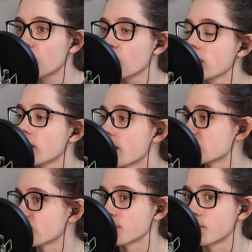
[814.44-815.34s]
or
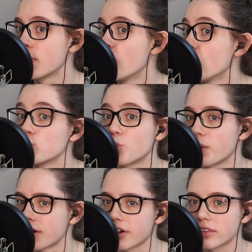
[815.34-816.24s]
comes from
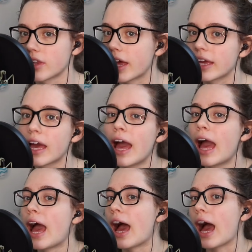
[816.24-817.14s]
Twitter. Like,
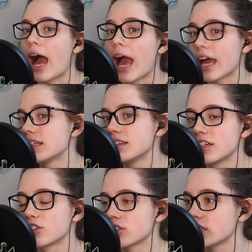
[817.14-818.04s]
I
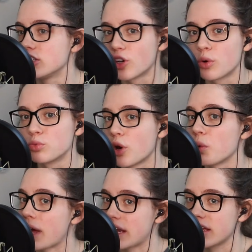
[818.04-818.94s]
literally don't
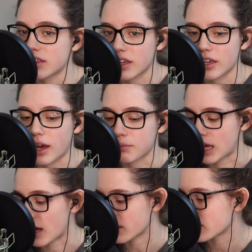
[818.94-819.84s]
know anything. I'm
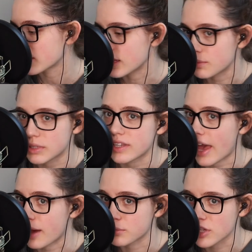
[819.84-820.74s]
not keeping
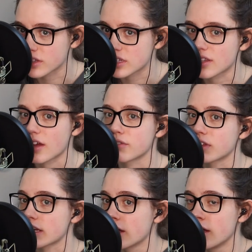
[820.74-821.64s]
tabs on this stuff.
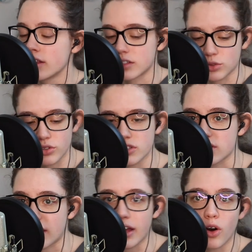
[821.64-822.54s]
Like, they told us to
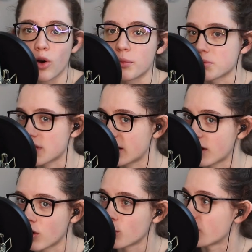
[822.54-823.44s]
stay at home, I'm staying at
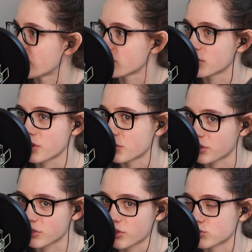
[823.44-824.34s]
home, other than going
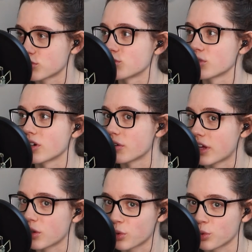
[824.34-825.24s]
to the grocery store.
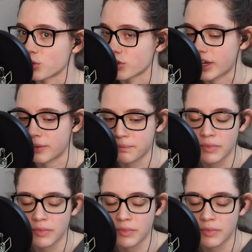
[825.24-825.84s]
Okay, cool, great.